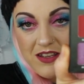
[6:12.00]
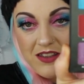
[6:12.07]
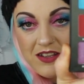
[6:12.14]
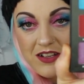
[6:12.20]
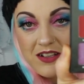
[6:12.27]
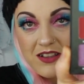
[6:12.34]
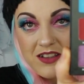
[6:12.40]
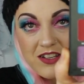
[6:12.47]

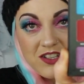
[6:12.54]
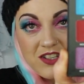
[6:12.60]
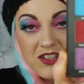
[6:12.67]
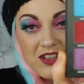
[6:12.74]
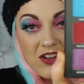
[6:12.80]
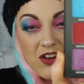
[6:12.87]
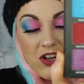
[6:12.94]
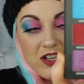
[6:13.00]

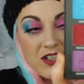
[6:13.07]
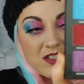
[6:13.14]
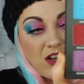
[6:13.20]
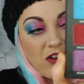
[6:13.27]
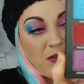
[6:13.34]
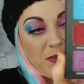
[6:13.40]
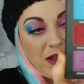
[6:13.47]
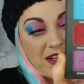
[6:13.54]
The colours
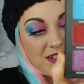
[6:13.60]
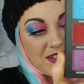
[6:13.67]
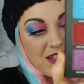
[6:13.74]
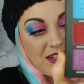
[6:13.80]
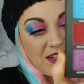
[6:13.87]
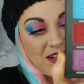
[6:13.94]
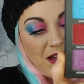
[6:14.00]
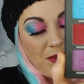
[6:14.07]
are
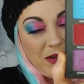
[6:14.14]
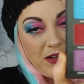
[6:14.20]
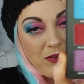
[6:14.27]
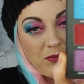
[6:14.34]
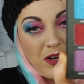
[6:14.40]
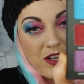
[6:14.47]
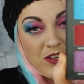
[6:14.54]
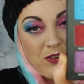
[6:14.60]
amazing. I
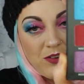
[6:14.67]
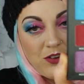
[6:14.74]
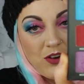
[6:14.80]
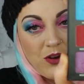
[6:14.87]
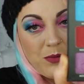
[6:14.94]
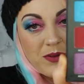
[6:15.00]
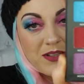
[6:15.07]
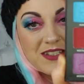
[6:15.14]
mean, when you look
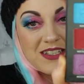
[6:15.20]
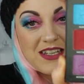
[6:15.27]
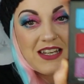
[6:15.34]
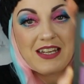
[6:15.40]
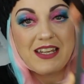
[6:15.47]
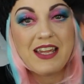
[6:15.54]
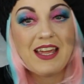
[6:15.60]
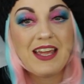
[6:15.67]
up and
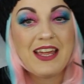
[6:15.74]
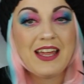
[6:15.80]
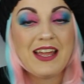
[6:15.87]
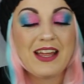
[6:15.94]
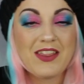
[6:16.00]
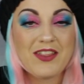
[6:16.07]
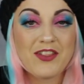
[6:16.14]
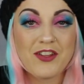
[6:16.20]
see
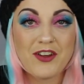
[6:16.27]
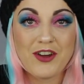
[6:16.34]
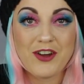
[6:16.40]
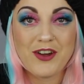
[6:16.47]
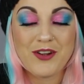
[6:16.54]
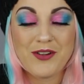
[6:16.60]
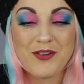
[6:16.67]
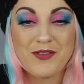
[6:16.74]

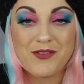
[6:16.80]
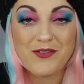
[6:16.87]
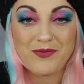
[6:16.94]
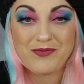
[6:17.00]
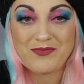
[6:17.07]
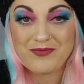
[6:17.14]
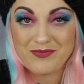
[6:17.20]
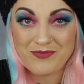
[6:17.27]
the
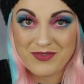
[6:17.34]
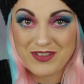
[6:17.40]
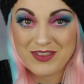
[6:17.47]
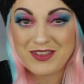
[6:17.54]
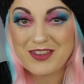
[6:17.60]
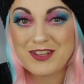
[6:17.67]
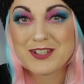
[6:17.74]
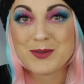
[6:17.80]

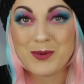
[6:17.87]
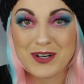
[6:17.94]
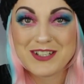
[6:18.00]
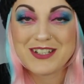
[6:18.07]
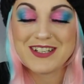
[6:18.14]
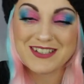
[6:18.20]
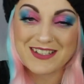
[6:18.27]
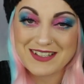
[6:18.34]

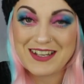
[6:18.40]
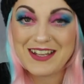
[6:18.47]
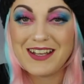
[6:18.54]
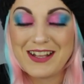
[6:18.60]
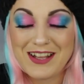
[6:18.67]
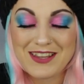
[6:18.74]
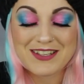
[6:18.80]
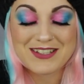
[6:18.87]
swatches
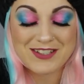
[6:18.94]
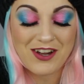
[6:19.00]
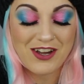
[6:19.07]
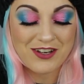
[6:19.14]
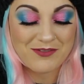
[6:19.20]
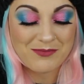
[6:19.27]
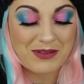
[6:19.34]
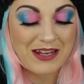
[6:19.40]
at the
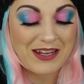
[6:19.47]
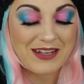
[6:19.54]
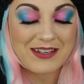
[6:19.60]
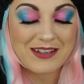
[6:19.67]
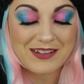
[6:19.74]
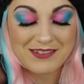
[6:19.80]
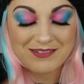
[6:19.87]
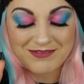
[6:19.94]
side of me,
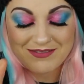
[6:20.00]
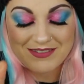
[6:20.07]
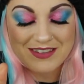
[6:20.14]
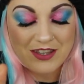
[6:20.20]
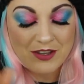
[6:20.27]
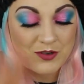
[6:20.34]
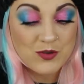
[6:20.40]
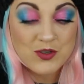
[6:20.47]

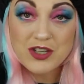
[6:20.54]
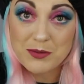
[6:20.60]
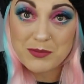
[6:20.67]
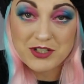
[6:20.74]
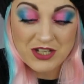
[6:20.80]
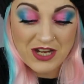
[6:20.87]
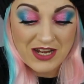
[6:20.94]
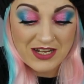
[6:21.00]
those
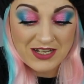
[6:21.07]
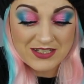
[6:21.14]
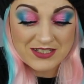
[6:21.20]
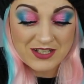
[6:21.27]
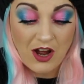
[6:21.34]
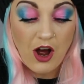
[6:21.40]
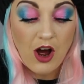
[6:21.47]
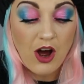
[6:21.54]
shimmer
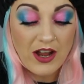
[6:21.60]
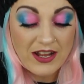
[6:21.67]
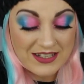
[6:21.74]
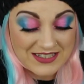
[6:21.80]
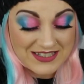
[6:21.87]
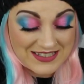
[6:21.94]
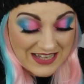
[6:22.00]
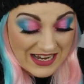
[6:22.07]
shades are
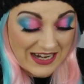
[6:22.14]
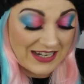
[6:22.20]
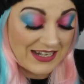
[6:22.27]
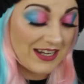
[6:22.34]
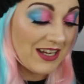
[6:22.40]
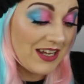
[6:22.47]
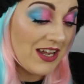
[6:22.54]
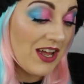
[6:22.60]
insane.
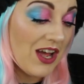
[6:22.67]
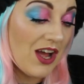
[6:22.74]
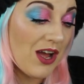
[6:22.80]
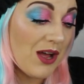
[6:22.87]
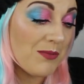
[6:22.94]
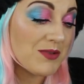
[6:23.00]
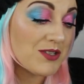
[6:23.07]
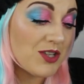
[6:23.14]

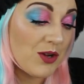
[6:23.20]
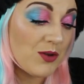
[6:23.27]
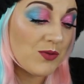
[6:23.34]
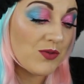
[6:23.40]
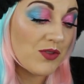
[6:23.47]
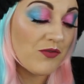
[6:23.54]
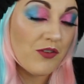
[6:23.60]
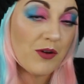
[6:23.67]
So
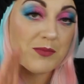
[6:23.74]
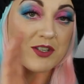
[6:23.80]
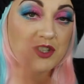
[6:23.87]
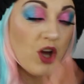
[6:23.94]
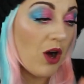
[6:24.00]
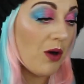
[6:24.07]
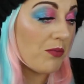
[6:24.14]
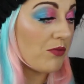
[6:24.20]
from the
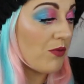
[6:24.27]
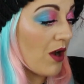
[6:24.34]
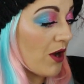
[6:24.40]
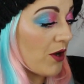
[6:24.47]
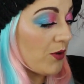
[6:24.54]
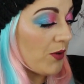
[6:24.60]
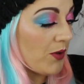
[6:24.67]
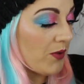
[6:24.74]
top
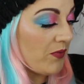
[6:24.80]
row,